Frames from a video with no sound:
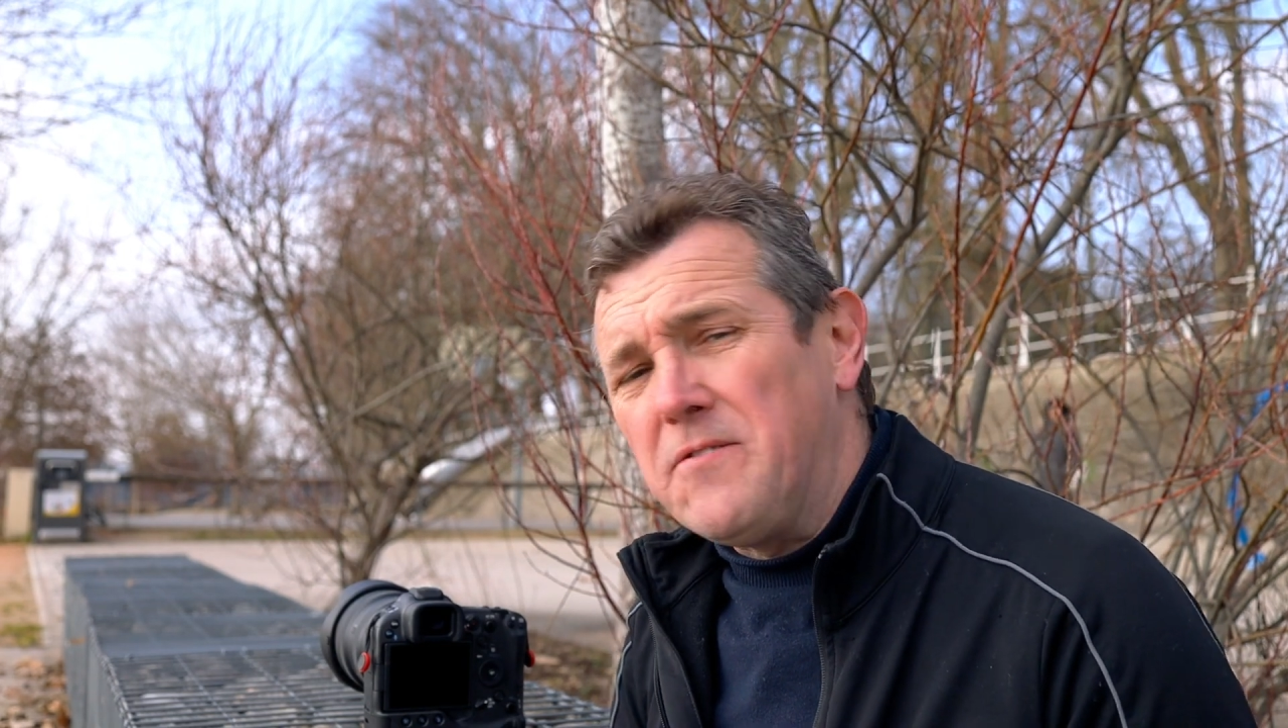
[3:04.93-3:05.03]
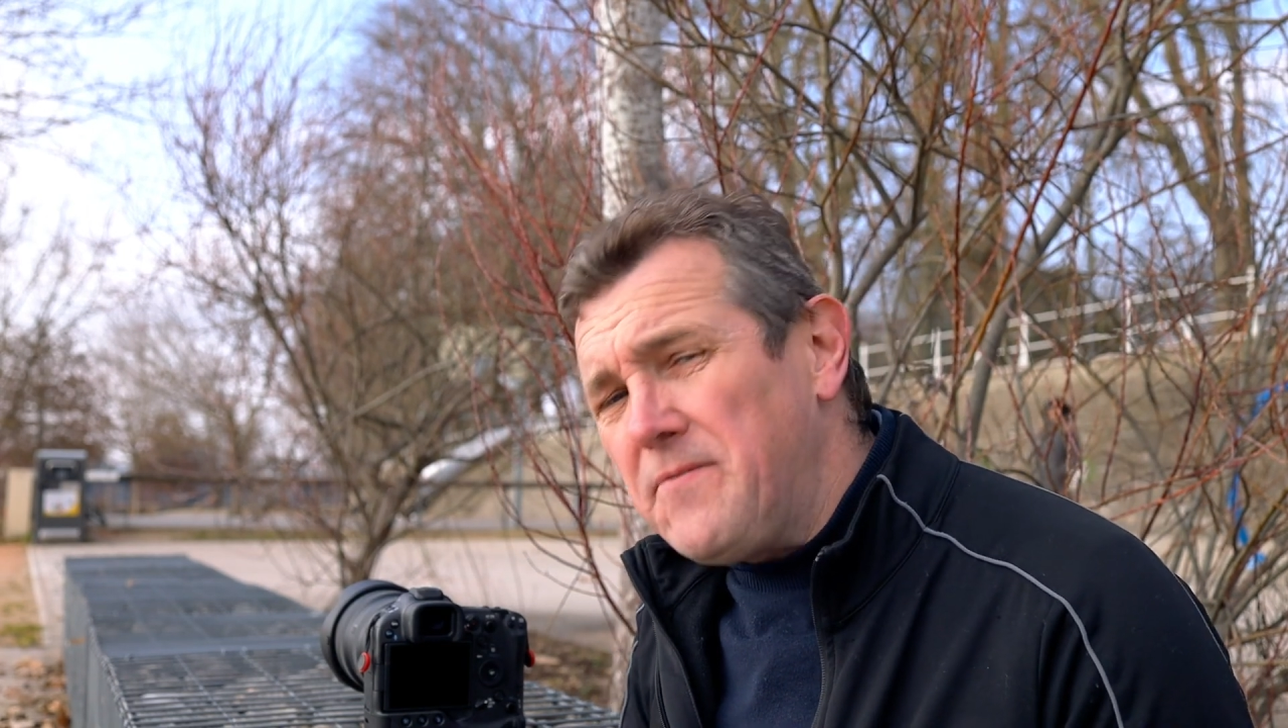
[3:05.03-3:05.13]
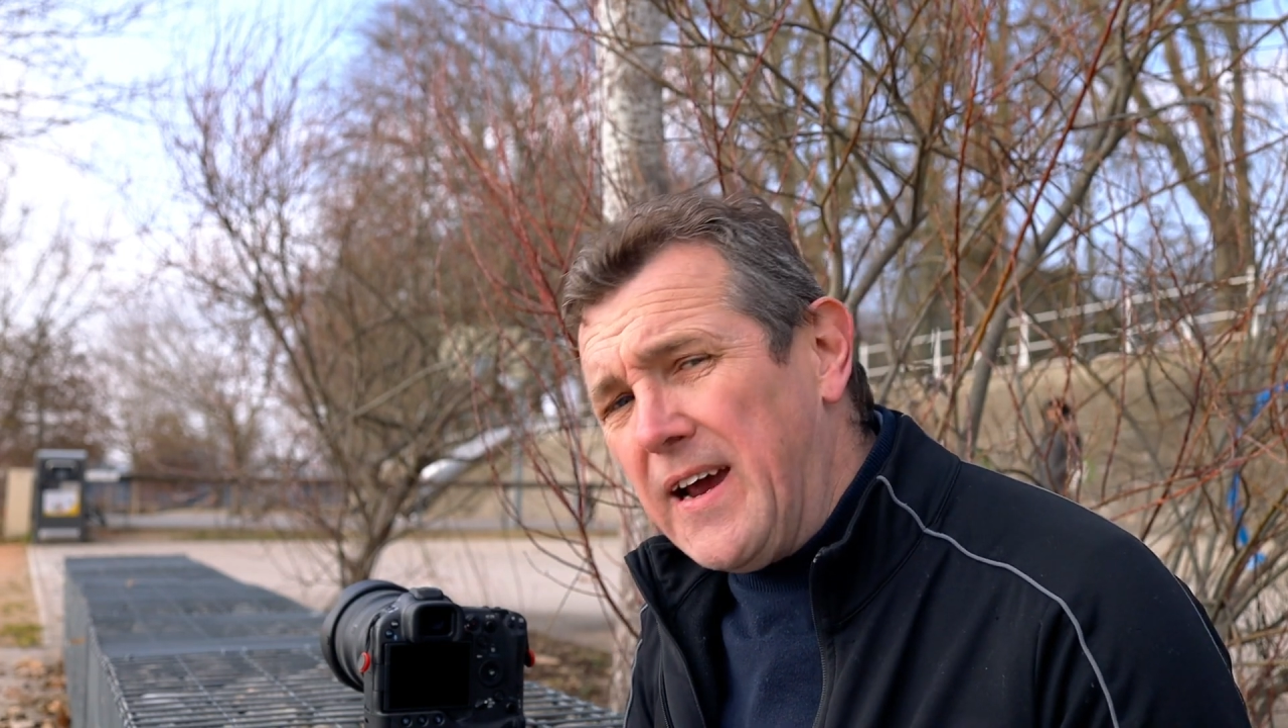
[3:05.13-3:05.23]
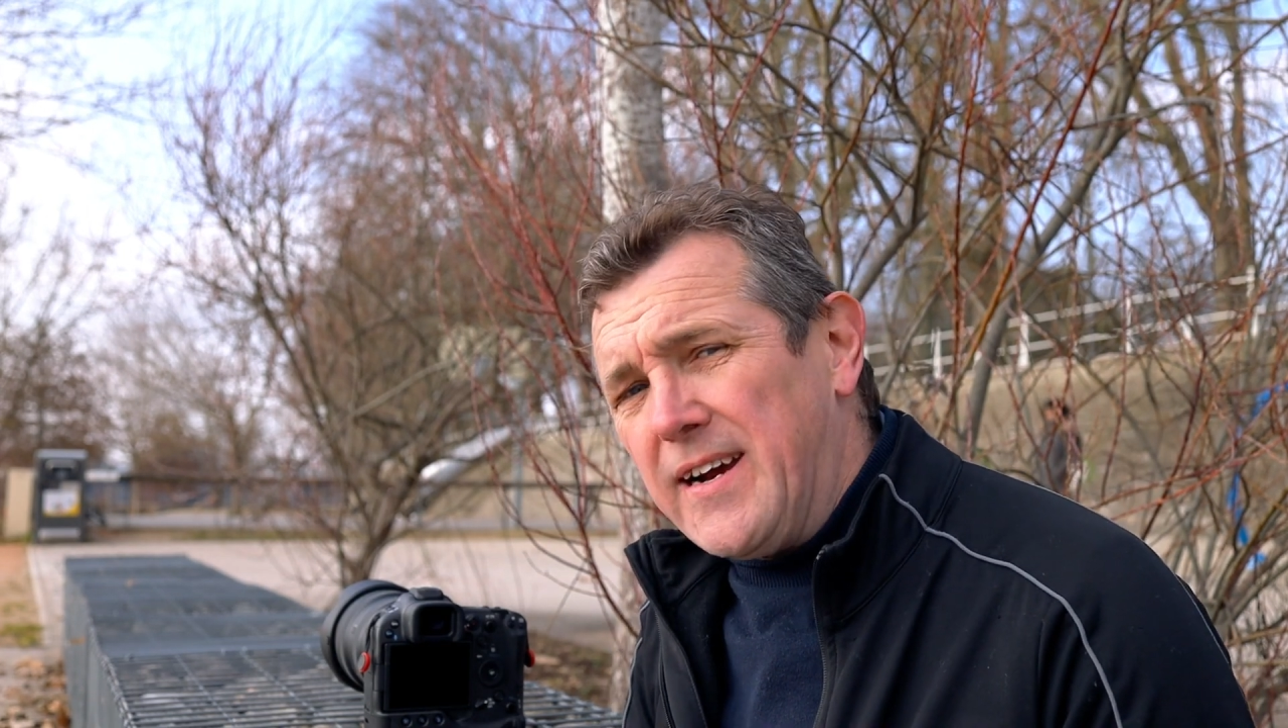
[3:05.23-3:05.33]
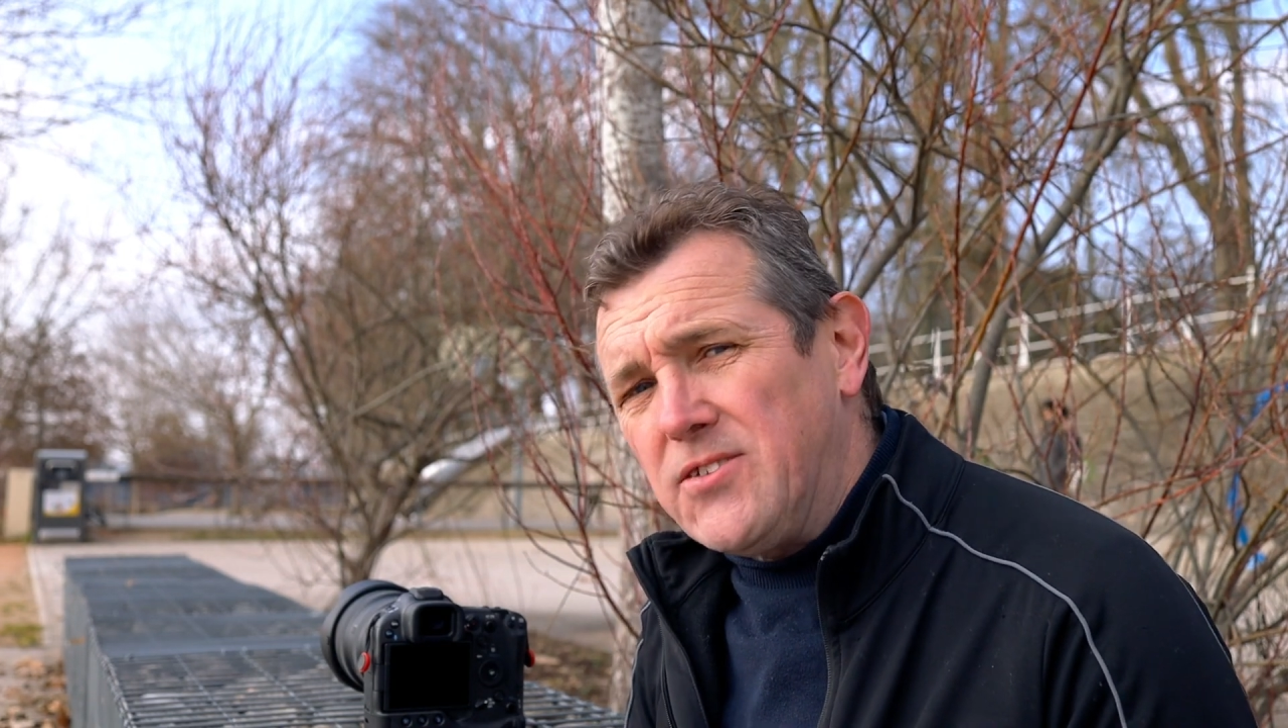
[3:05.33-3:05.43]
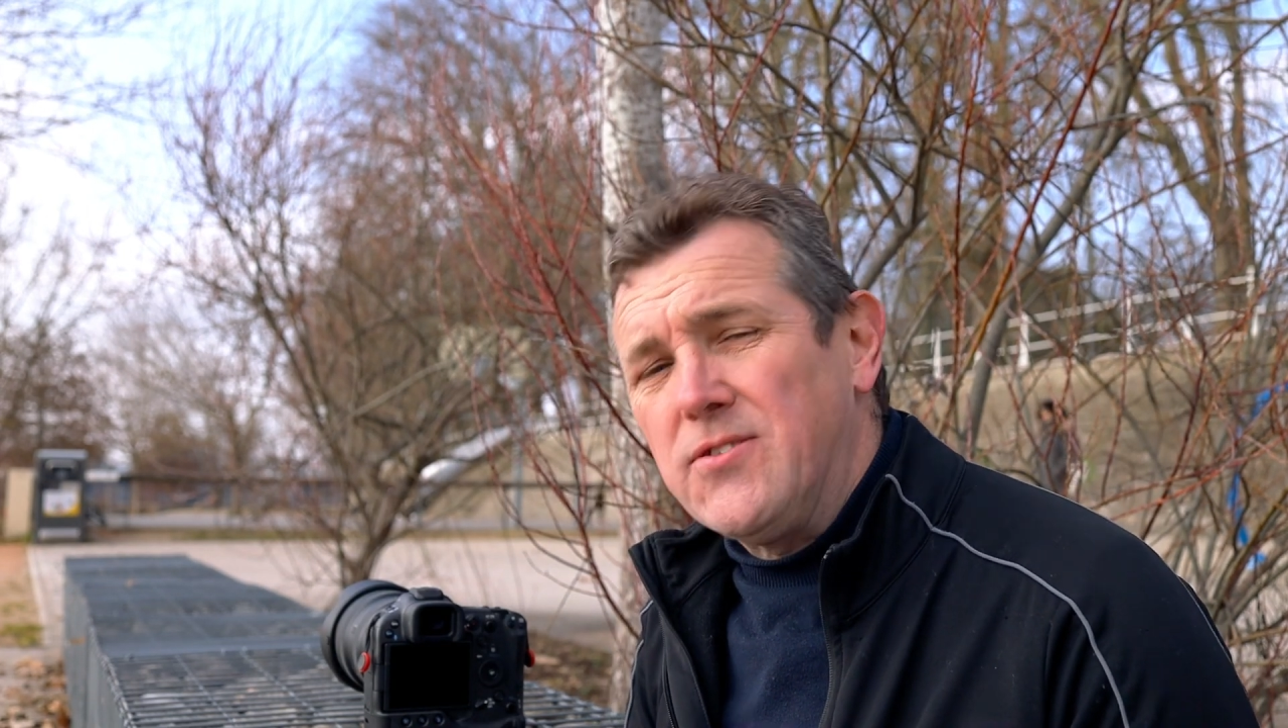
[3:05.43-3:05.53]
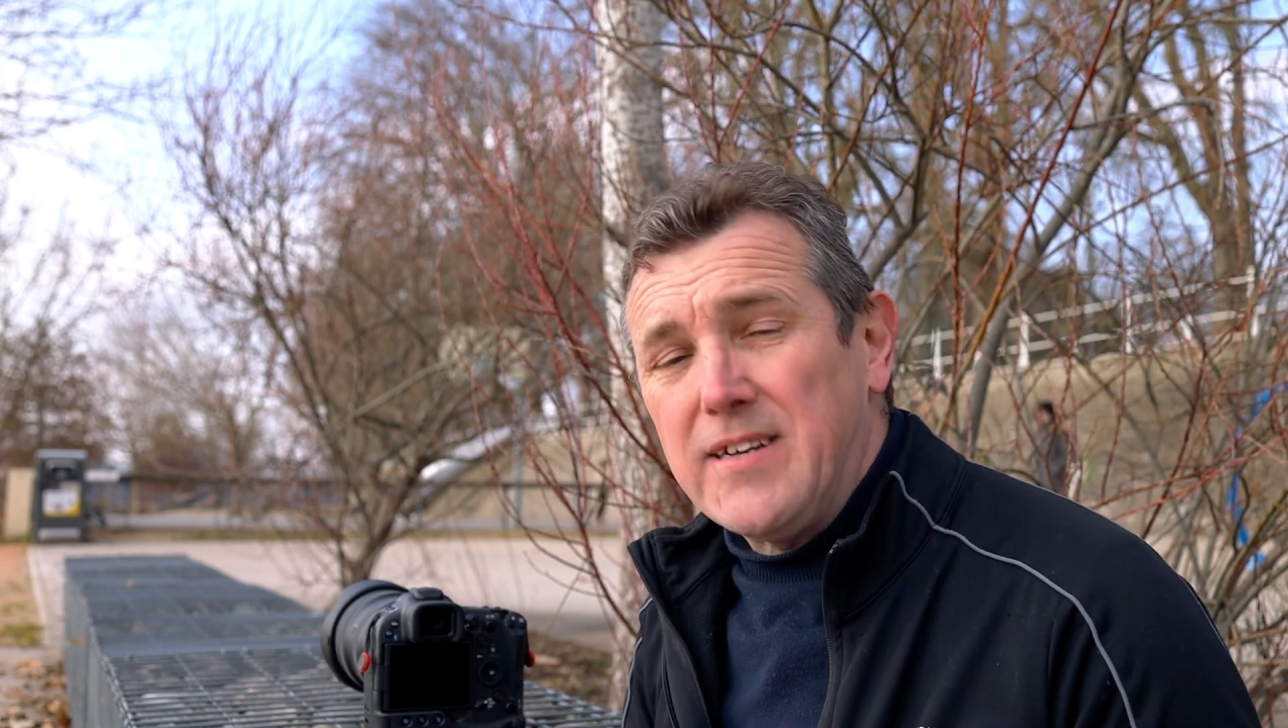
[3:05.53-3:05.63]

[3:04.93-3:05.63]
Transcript: affects your